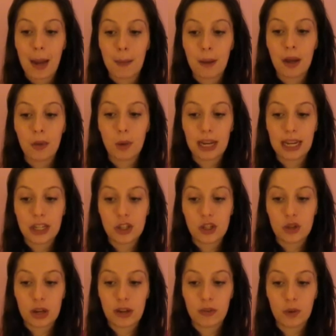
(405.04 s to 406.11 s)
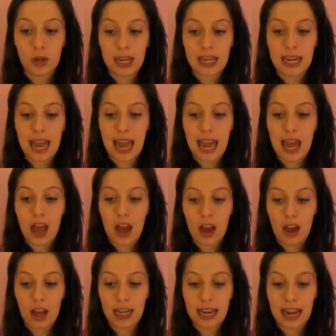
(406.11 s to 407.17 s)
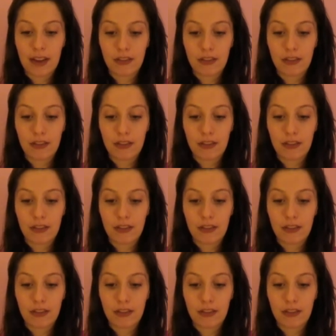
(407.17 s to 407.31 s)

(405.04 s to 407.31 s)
Am I willing to travel in early